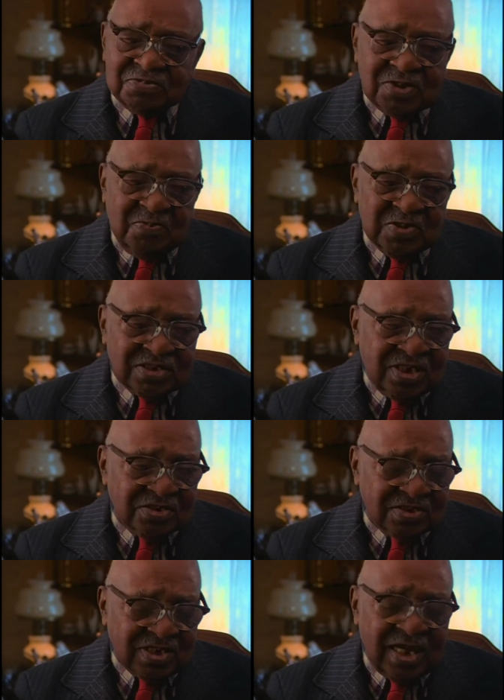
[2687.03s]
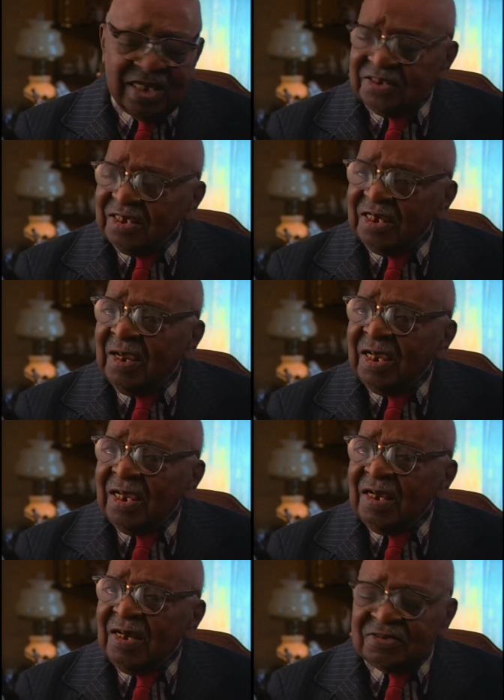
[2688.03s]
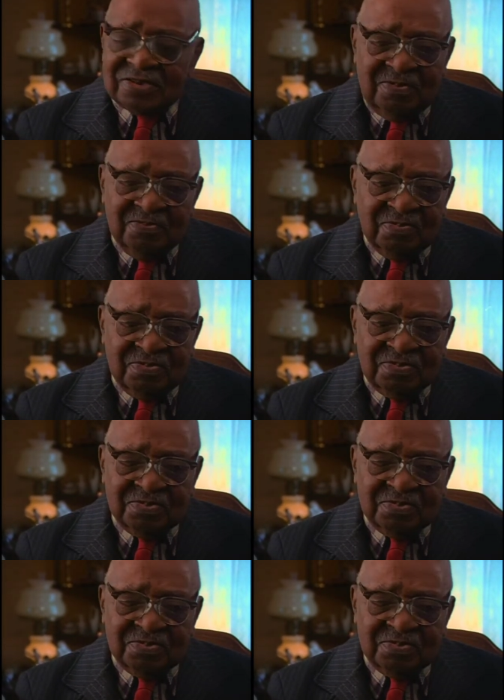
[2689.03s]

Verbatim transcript: superstitious idea, like uh, some